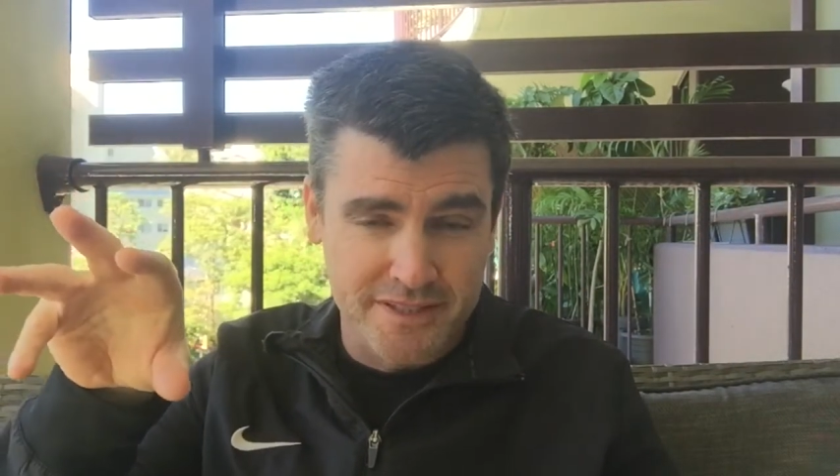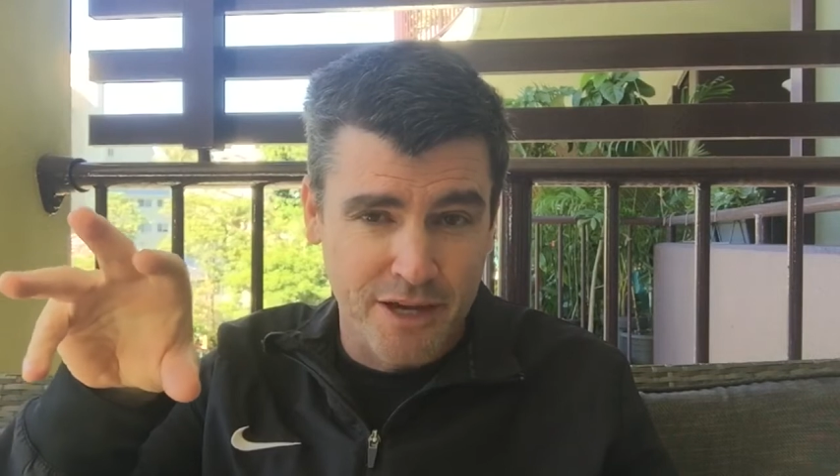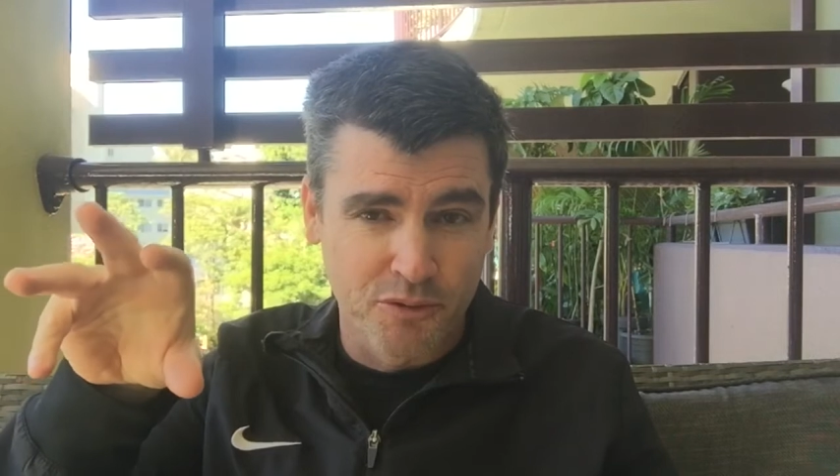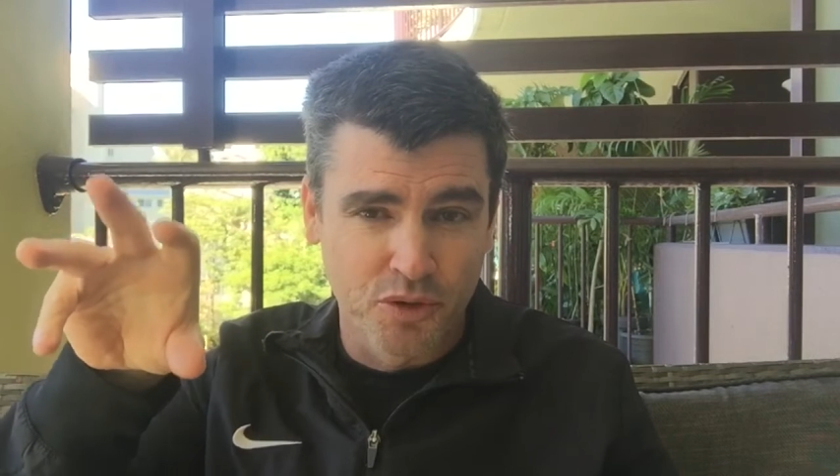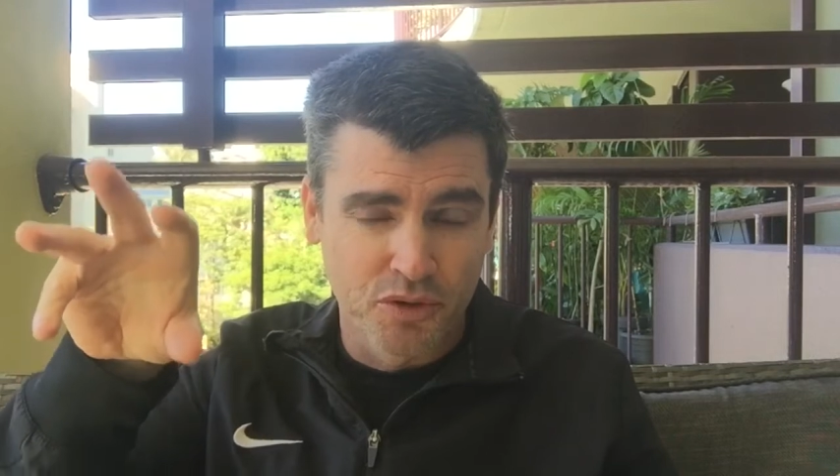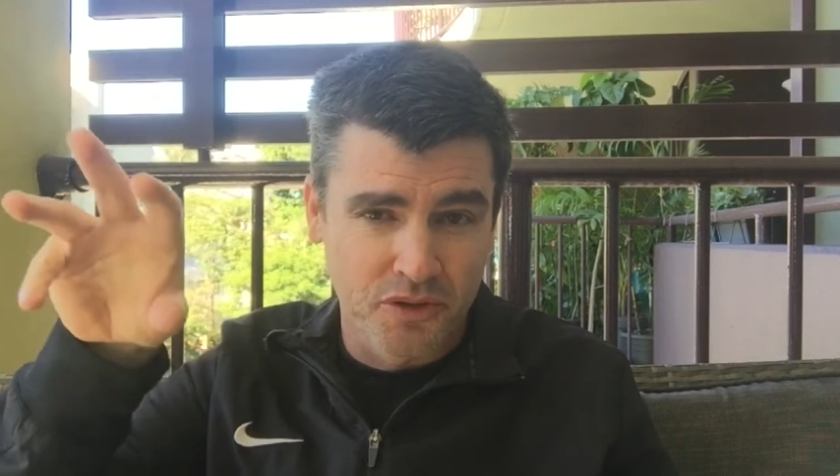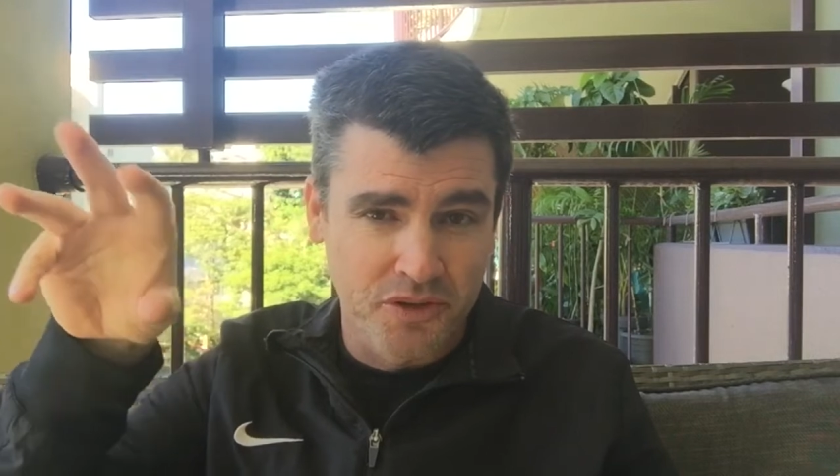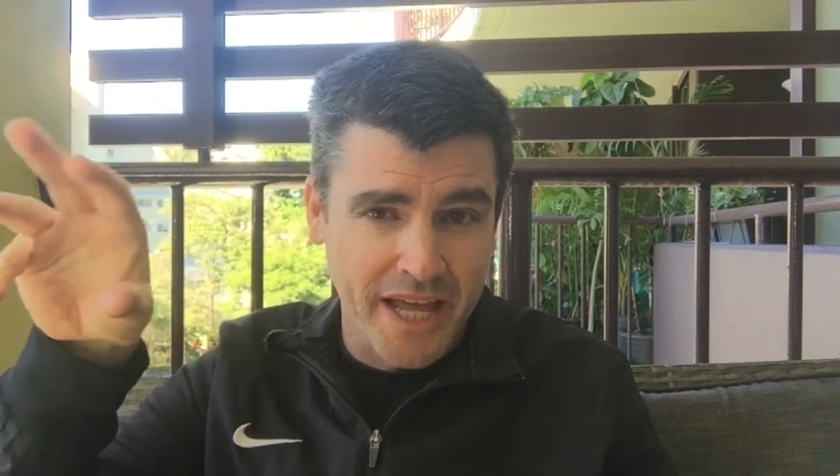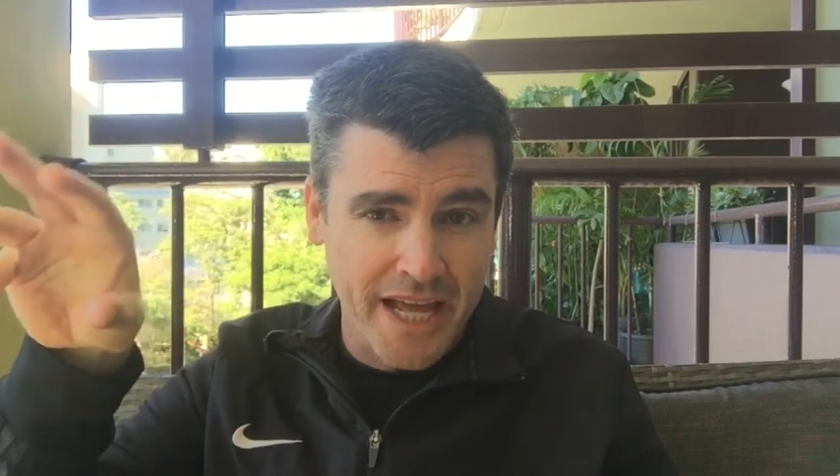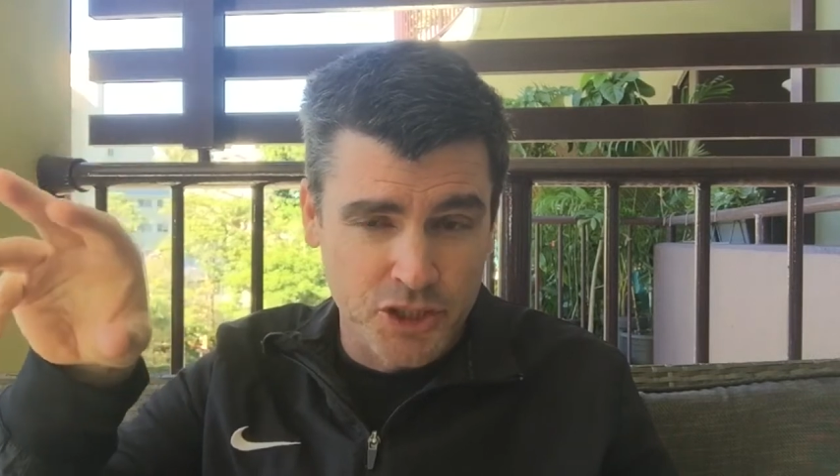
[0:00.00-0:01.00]
They will
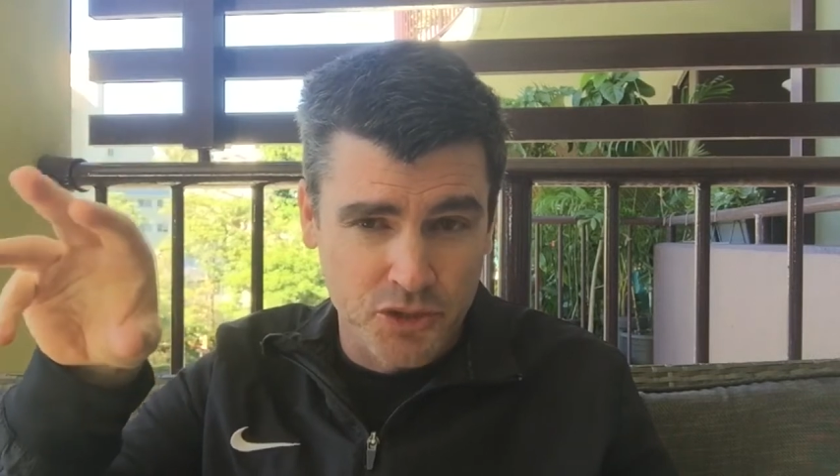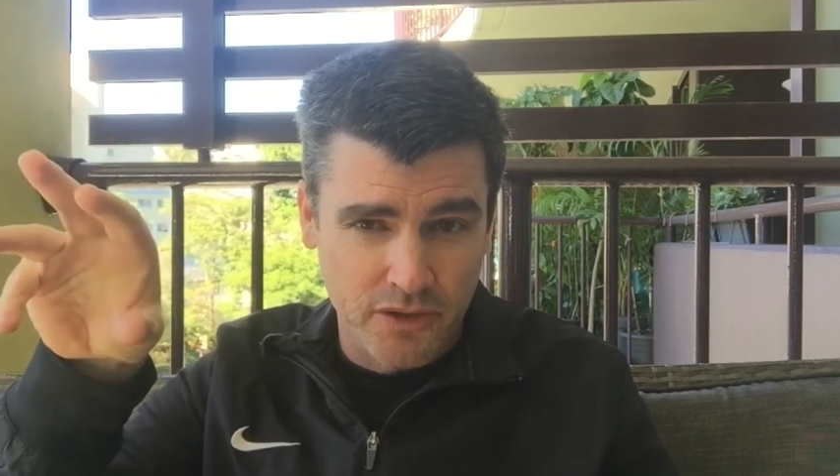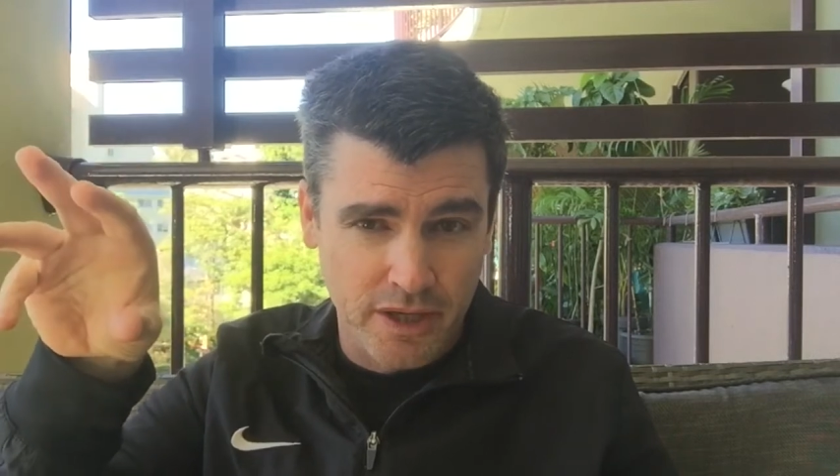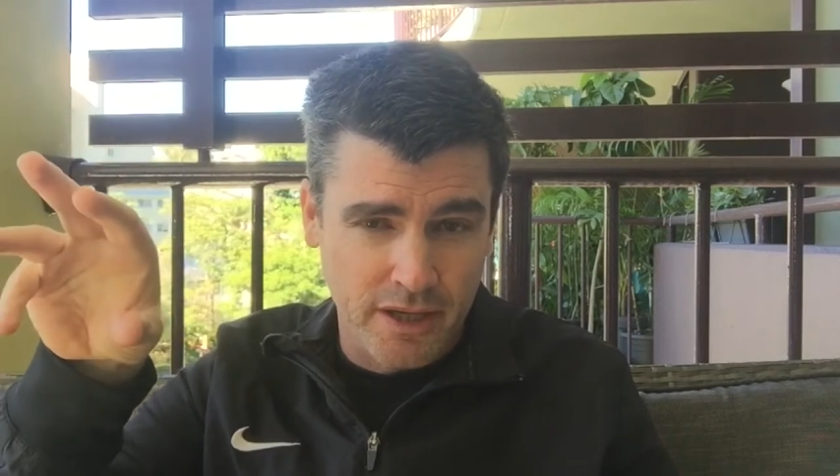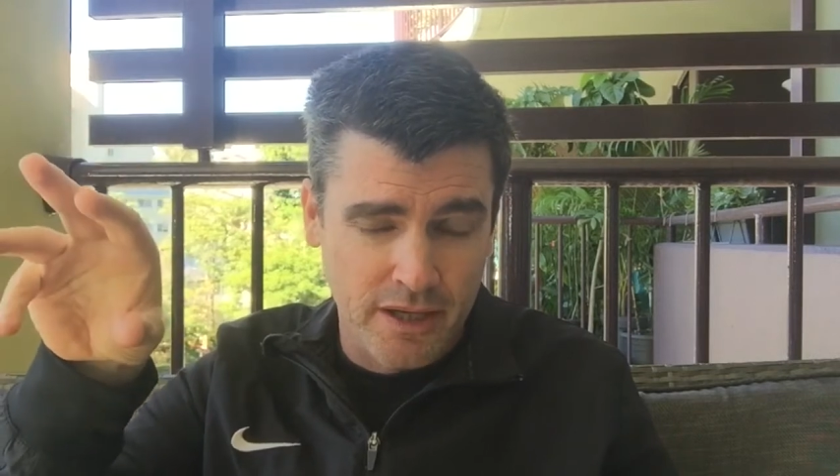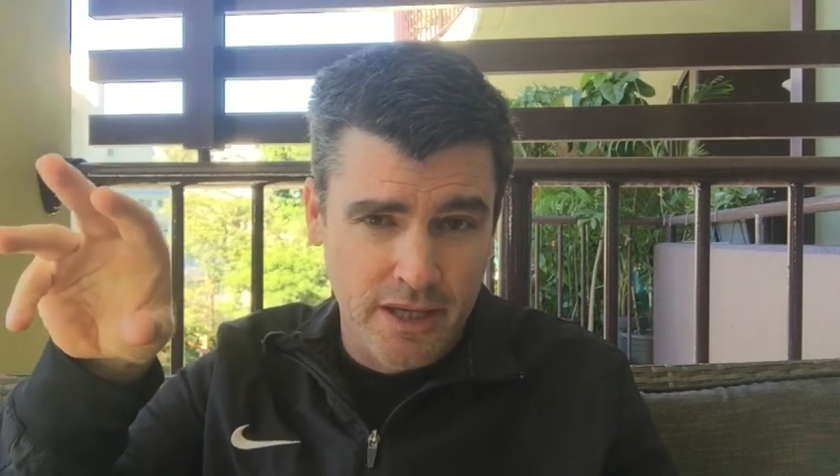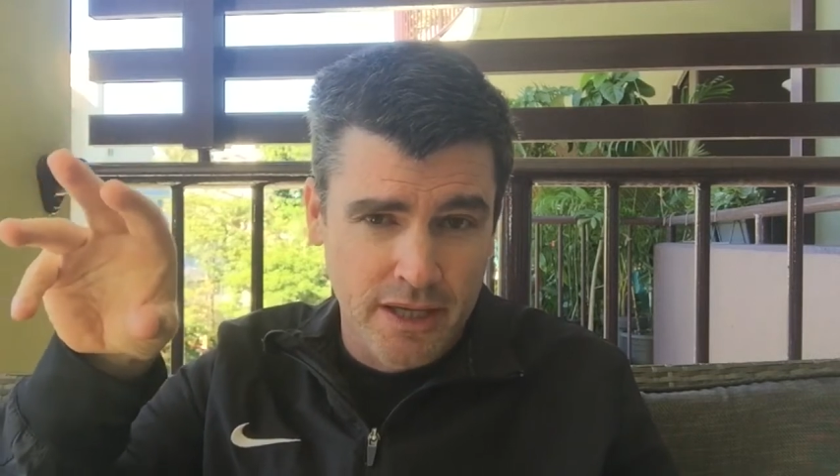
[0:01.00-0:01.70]
naturally